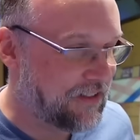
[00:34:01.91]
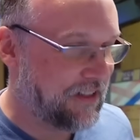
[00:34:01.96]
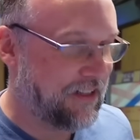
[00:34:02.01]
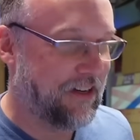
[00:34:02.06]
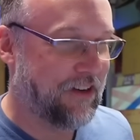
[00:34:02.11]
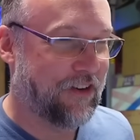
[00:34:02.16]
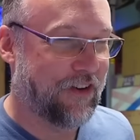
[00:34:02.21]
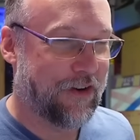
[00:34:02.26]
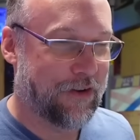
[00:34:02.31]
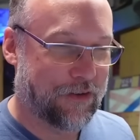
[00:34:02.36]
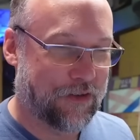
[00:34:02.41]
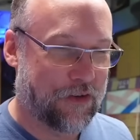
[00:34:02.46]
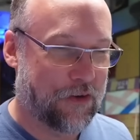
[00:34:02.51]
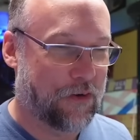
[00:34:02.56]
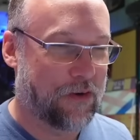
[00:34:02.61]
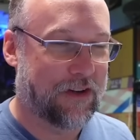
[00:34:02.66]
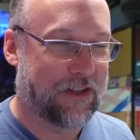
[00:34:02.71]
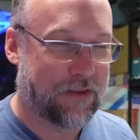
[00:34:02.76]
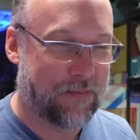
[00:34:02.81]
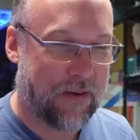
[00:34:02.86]
to hear your
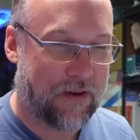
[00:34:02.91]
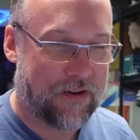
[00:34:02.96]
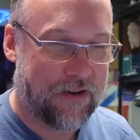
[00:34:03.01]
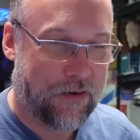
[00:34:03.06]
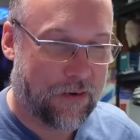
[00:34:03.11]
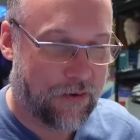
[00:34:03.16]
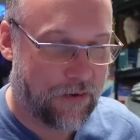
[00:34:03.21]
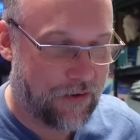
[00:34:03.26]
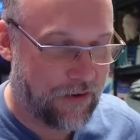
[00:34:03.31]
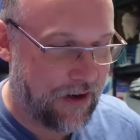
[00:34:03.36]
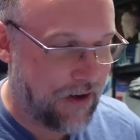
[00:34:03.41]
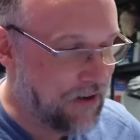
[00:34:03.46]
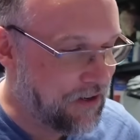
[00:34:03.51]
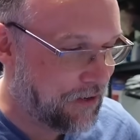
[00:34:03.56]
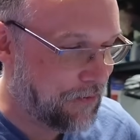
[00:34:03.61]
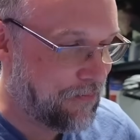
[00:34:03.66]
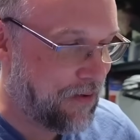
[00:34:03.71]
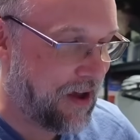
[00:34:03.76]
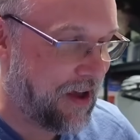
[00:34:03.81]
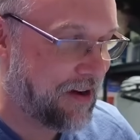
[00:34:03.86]
stories about your
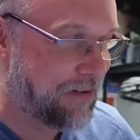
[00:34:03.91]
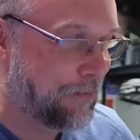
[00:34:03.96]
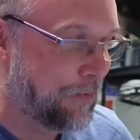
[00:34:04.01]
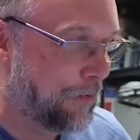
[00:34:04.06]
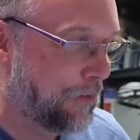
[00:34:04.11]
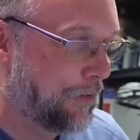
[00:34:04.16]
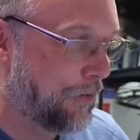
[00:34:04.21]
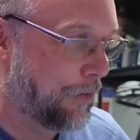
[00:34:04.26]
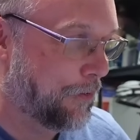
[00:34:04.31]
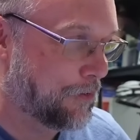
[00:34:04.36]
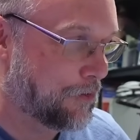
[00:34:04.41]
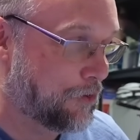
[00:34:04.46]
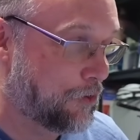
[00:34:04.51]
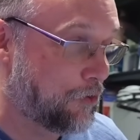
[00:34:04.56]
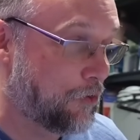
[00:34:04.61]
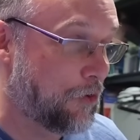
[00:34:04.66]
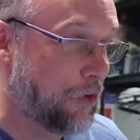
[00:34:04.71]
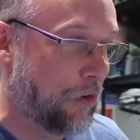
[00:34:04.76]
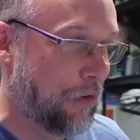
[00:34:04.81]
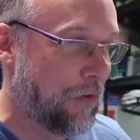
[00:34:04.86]
incompatible or
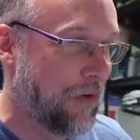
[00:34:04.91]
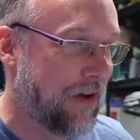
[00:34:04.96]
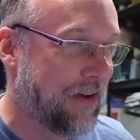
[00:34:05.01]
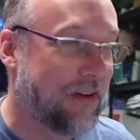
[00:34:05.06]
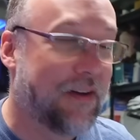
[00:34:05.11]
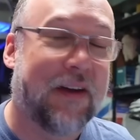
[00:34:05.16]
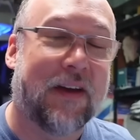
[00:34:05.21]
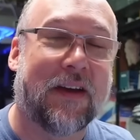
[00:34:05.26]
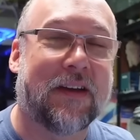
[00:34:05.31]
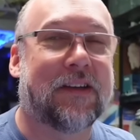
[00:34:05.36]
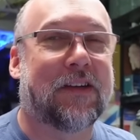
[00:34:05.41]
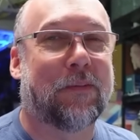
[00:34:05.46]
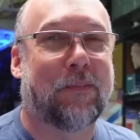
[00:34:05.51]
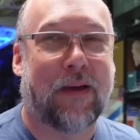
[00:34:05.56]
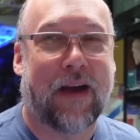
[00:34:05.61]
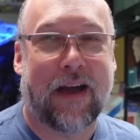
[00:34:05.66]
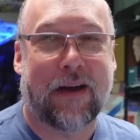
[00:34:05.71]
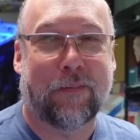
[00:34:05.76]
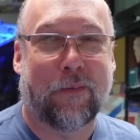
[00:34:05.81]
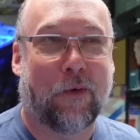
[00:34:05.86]

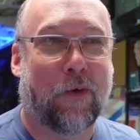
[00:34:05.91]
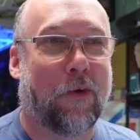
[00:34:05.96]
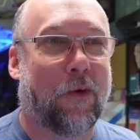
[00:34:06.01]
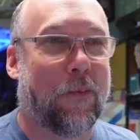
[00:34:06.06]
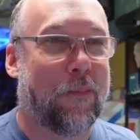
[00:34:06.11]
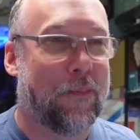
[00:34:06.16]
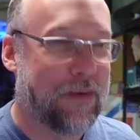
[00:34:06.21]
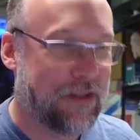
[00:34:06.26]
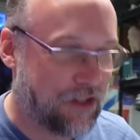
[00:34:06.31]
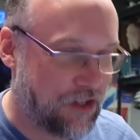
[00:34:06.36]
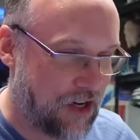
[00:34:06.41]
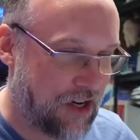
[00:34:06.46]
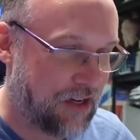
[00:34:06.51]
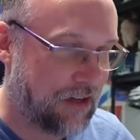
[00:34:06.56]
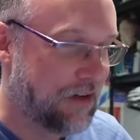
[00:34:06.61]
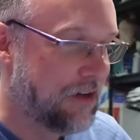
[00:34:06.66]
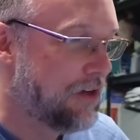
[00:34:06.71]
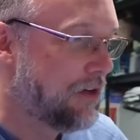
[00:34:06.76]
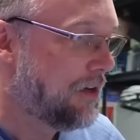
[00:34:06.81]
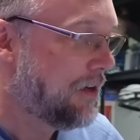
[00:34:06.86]
pseudo-incompatible
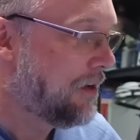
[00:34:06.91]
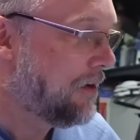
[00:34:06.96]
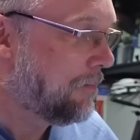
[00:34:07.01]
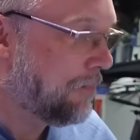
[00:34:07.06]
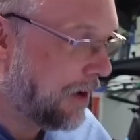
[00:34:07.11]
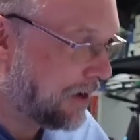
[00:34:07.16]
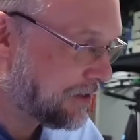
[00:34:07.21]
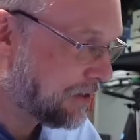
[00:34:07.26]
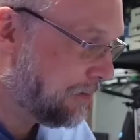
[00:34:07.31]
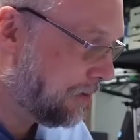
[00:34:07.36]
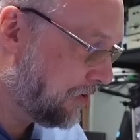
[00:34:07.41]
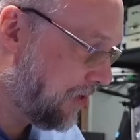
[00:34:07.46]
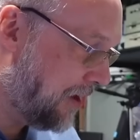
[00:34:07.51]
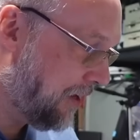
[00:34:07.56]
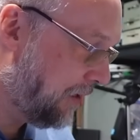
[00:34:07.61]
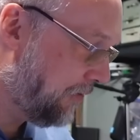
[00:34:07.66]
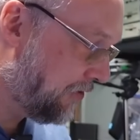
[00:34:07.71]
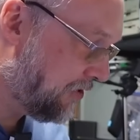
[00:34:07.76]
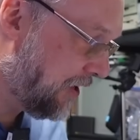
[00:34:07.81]
machine. Massimo, thank you for